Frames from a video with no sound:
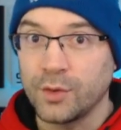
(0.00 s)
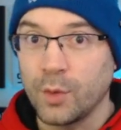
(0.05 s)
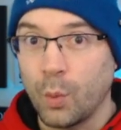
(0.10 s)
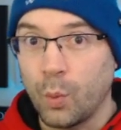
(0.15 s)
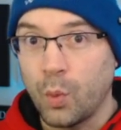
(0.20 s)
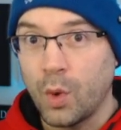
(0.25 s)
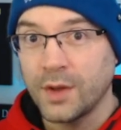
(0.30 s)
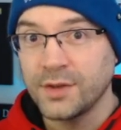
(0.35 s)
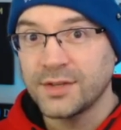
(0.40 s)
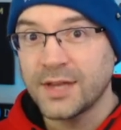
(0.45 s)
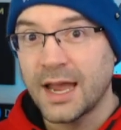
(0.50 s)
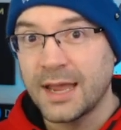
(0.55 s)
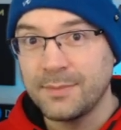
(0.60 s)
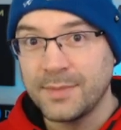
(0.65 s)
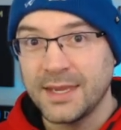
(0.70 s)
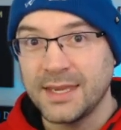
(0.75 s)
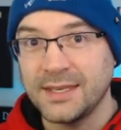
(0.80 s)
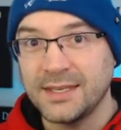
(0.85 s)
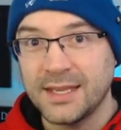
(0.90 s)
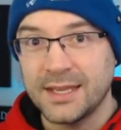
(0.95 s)
The one time
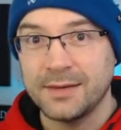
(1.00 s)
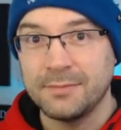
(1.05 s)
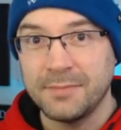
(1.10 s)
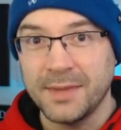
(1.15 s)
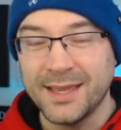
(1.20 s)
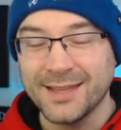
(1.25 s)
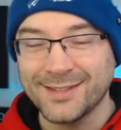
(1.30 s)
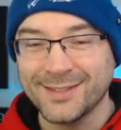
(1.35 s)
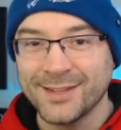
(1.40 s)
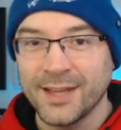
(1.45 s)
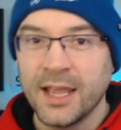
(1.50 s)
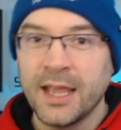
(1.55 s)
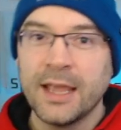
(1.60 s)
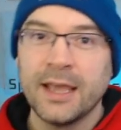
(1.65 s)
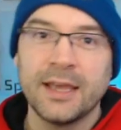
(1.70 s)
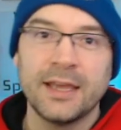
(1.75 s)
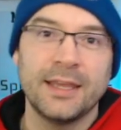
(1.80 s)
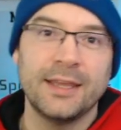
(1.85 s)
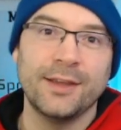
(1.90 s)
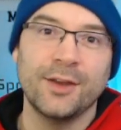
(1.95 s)
he did miss,
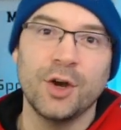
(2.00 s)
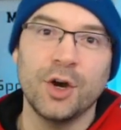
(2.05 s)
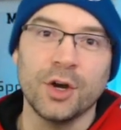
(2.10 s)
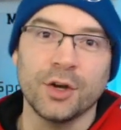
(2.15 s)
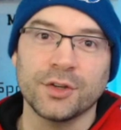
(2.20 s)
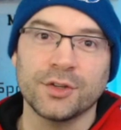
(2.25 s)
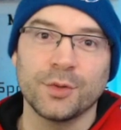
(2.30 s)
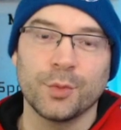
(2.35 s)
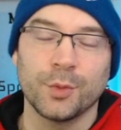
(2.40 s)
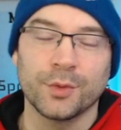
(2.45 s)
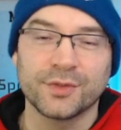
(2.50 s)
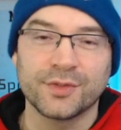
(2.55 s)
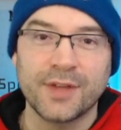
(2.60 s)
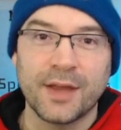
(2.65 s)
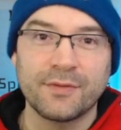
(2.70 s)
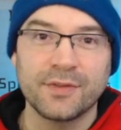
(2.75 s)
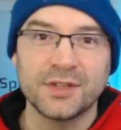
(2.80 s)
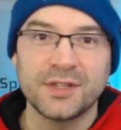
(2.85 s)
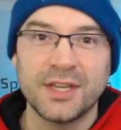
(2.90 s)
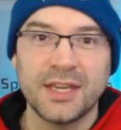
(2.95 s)
he hooked with
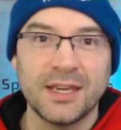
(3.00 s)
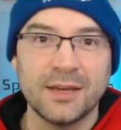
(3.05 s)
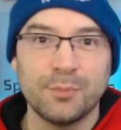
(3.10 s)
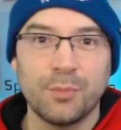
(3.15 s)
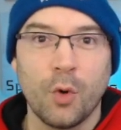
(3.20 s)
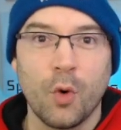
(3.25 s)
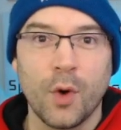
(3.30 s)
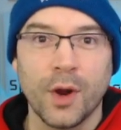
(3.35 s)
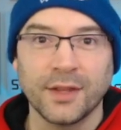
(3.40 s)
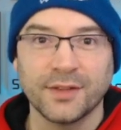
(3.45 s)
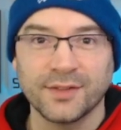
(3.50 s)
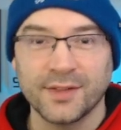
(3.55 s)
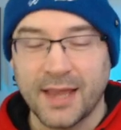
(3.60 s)
seventeen points.